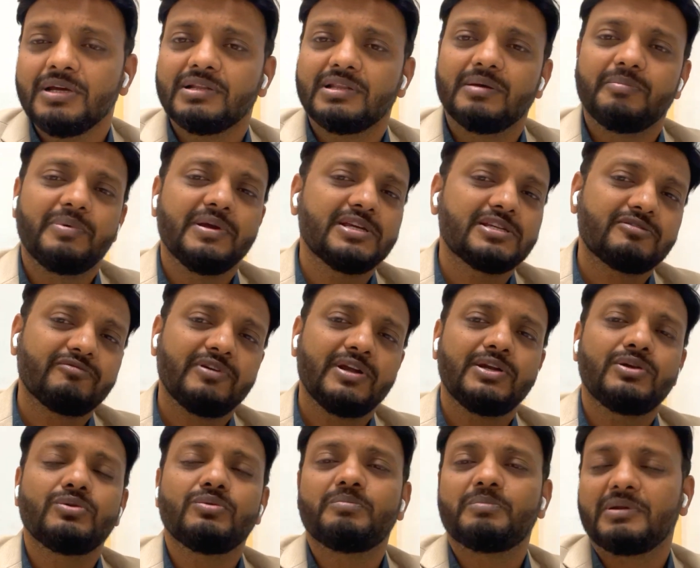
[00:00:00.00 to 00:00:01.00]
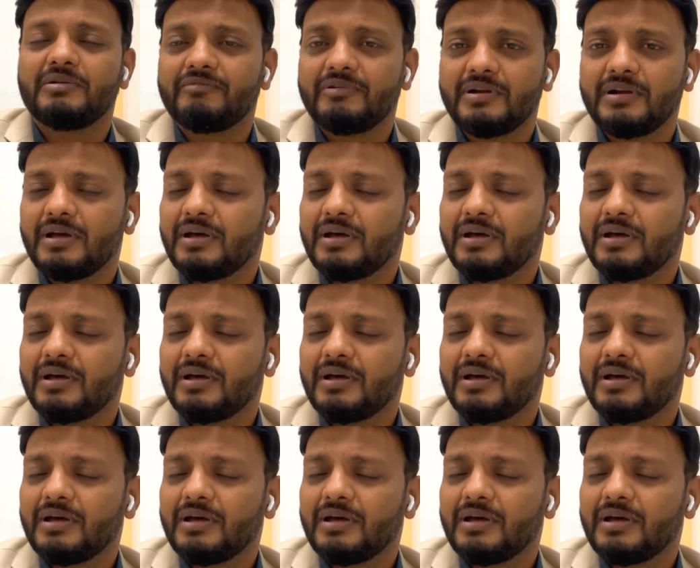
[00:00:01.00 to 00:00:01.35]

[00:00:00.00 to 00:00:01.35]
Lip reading: The best way to prevent